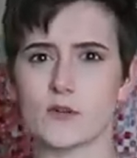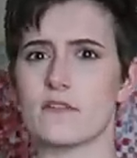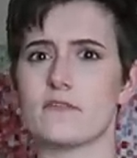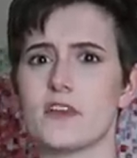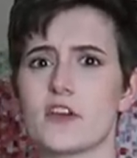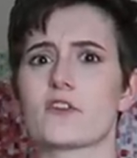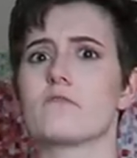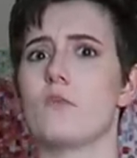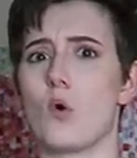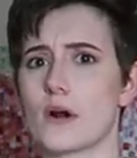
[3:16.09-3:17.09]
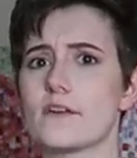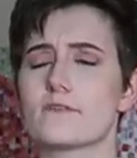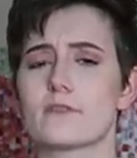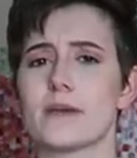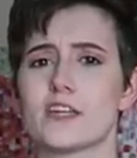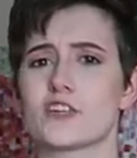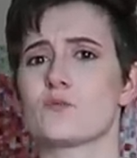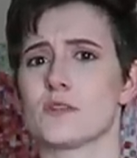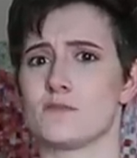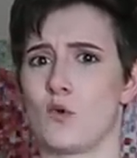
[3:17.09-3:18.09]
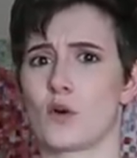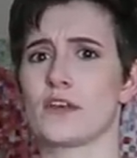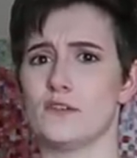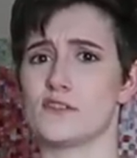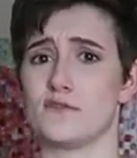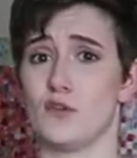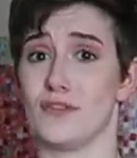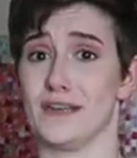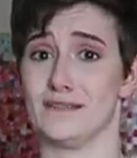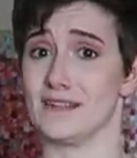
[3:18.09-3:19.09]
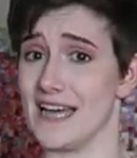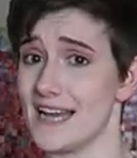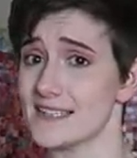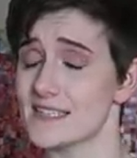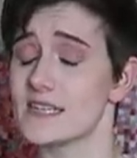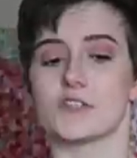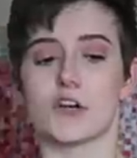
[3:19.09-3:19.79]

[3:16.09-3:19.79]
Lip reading: so I figured more information was more useful than less.